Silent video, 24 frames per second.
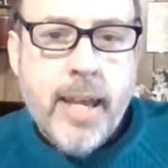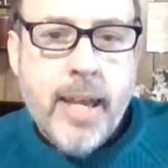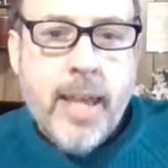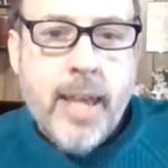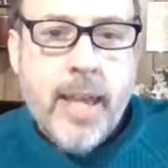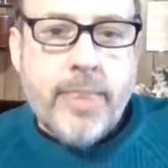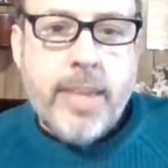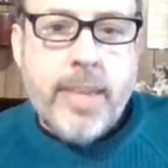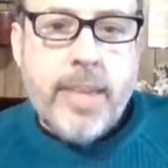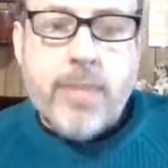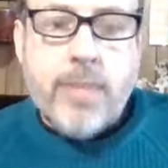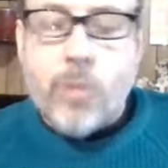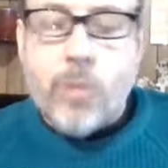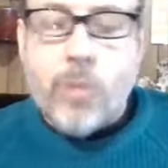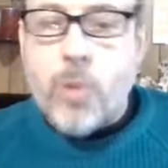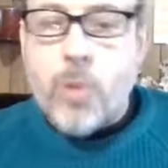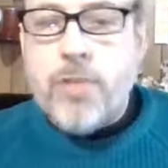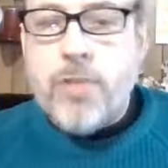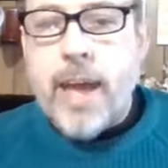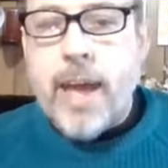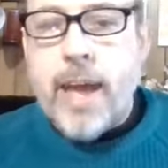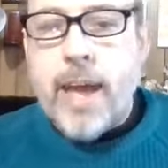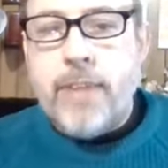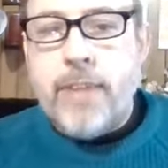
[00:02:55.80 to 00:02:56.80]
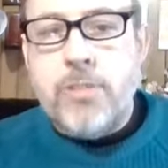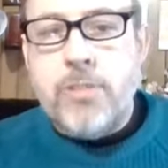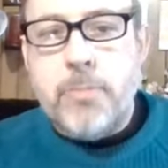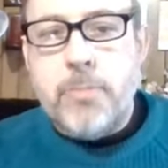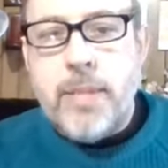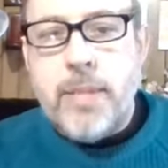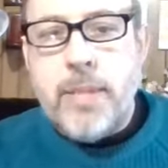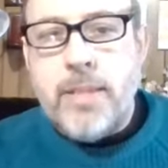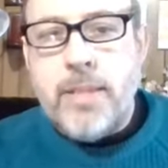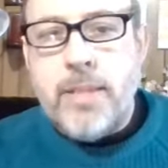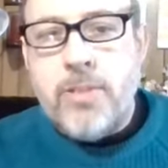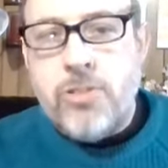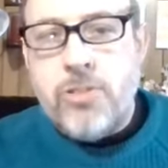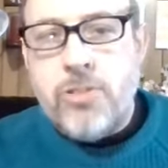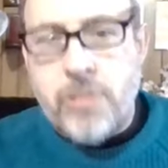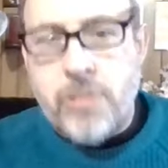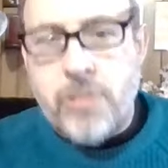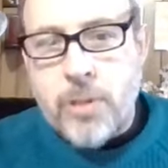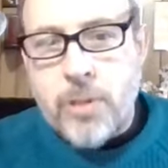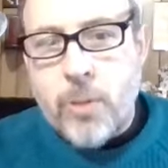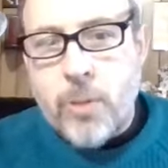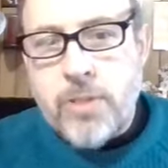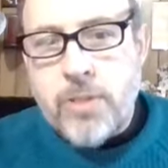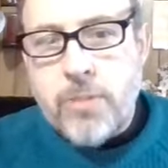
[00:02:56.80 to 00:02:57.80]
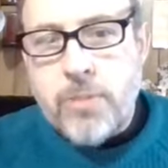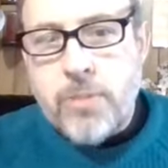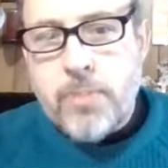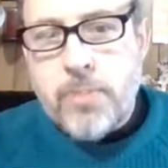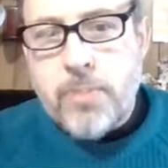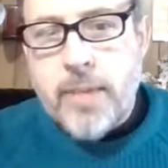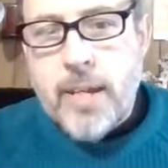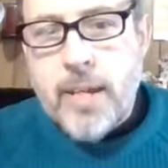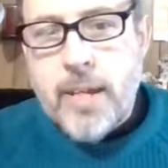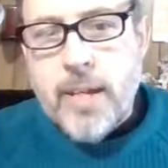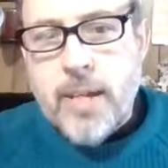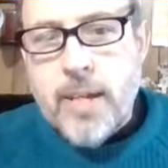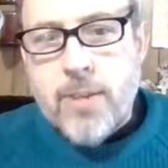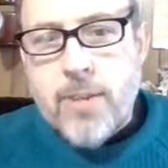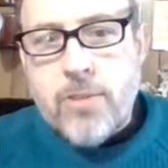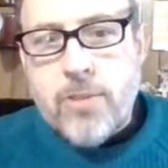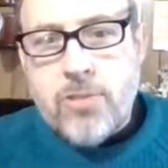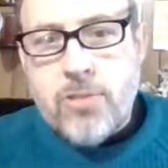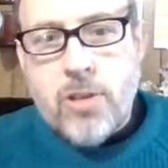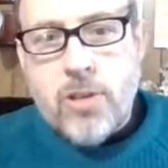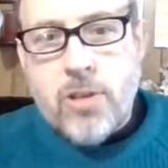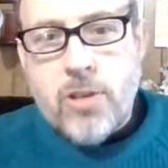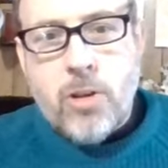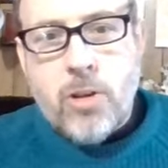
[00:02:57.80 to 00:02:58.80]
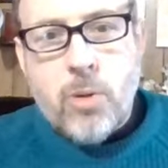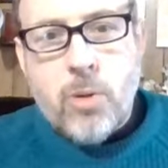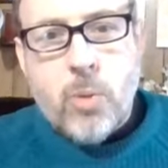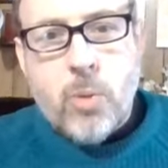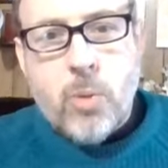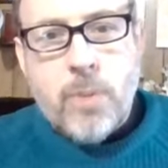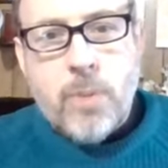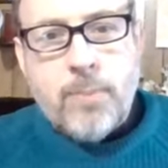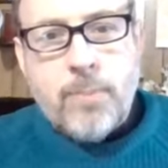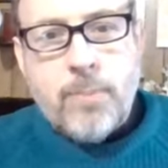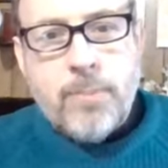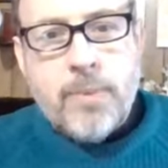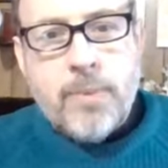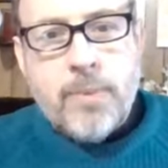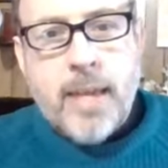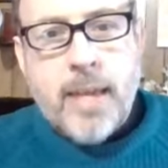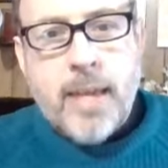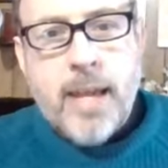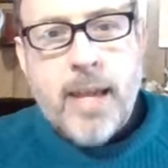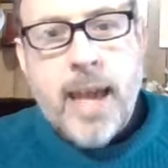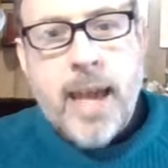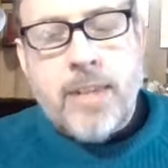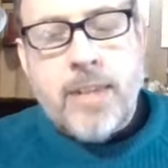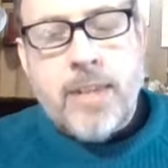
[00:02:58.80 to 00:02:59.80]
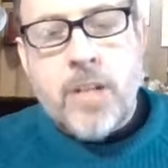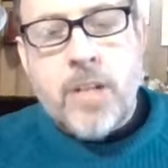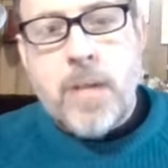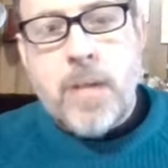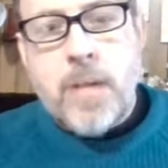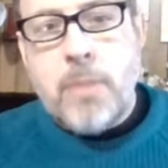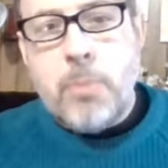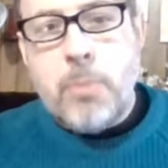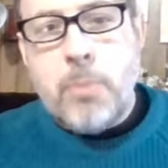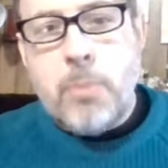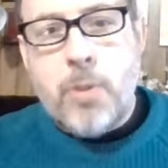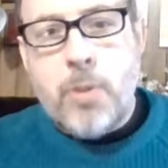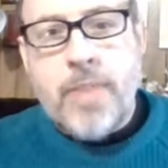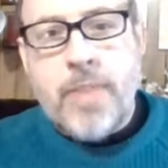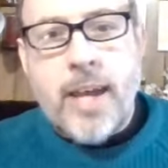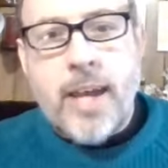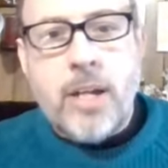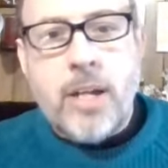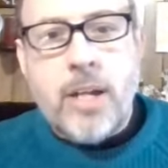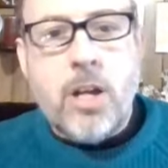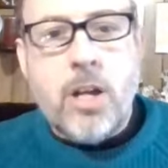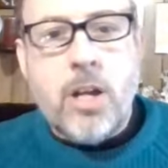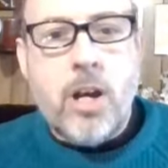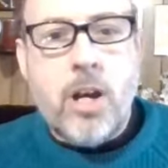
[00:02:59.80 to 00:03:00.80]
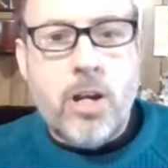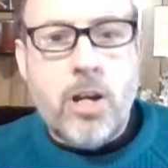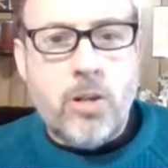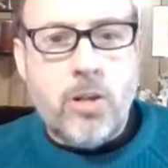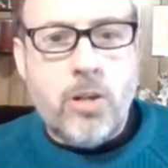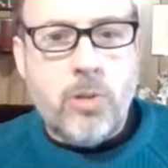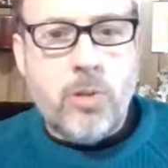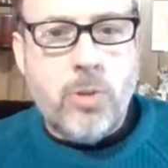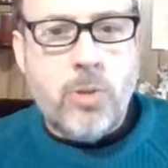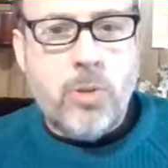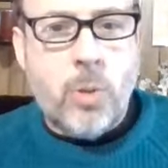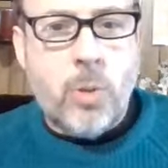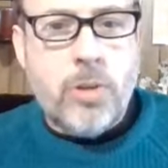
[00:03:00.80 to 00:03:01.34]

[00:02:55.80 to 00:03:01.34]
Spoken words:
they of course had to meet in secret. So they had to come up with a code or a